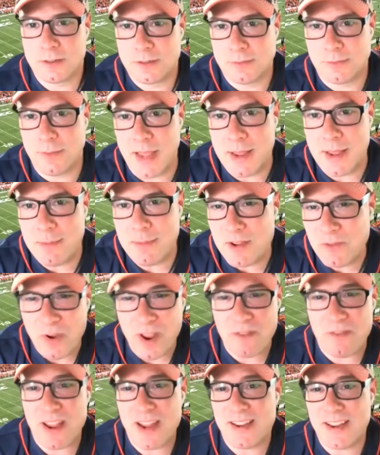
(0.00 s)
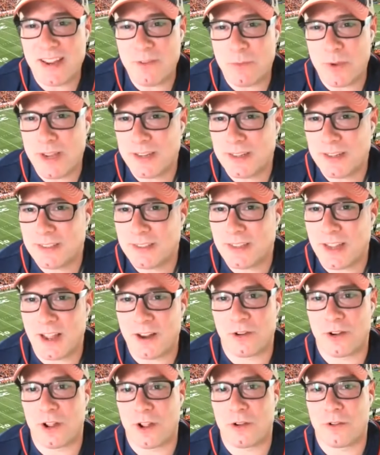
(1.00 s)
Maybe if we have 18 wins, I
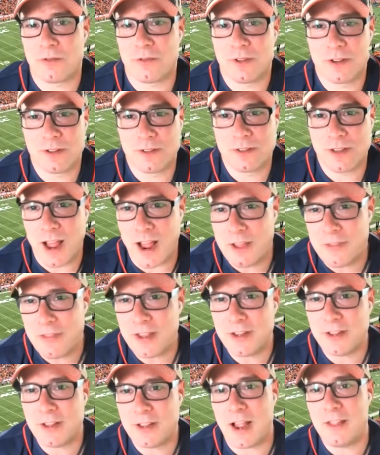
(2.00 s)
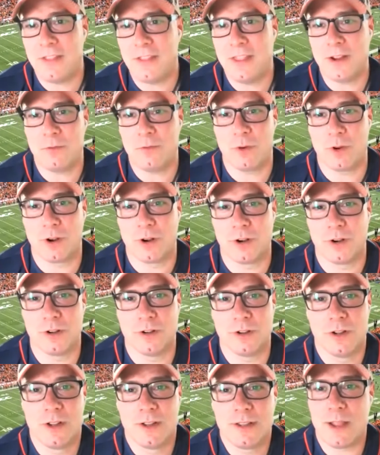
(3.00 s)
don't know. I think
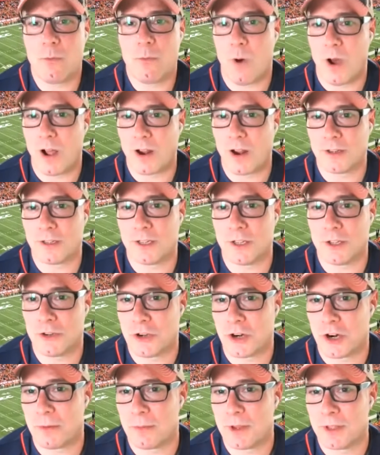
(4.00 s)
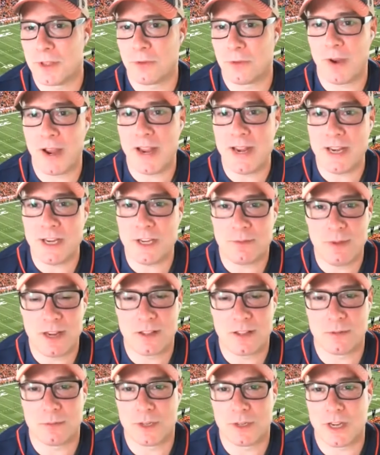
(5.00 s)
they want us in the tournament. The ratings
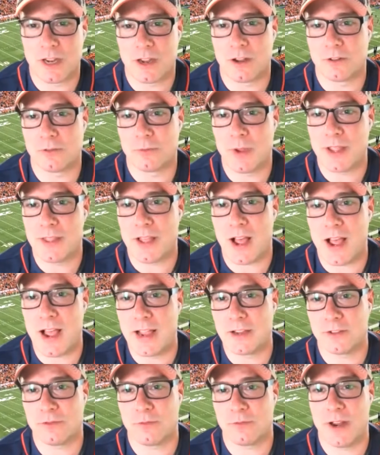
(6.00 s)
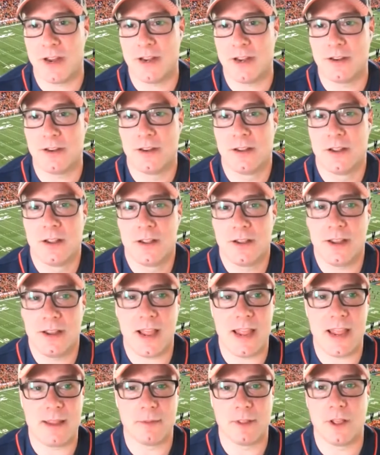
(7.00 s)
speak for themselves. We had the highest rated
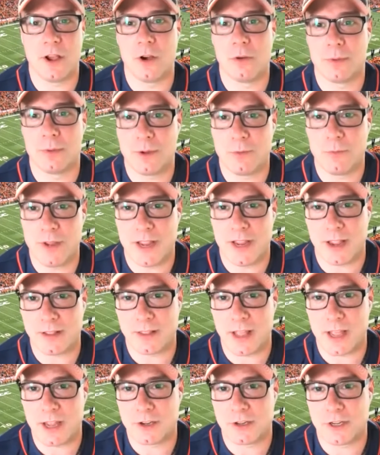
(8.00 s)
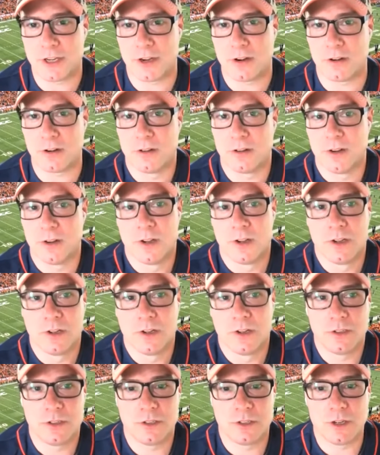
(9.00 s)
game of the opening weekend last year.
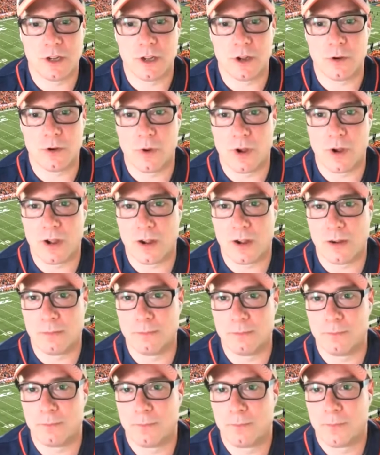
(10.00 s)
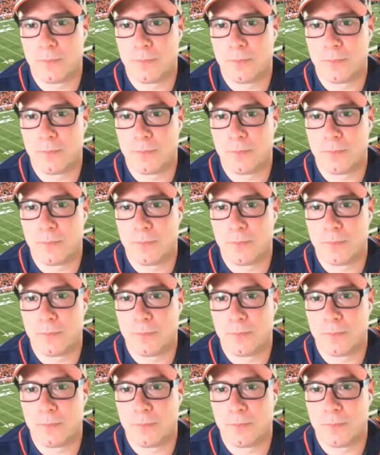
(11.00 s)
So,